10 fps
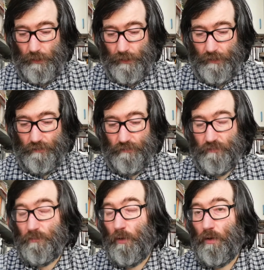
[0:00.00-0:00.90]
a
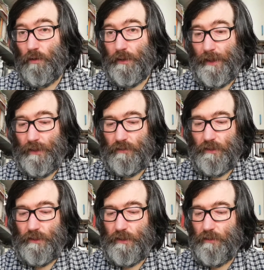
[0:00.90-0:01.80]
small cat,
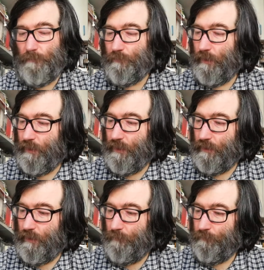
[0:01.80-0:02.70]
a
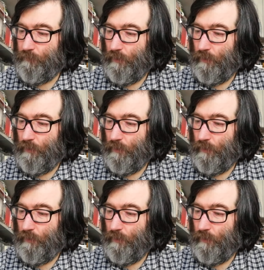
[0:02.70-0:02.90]
kitty,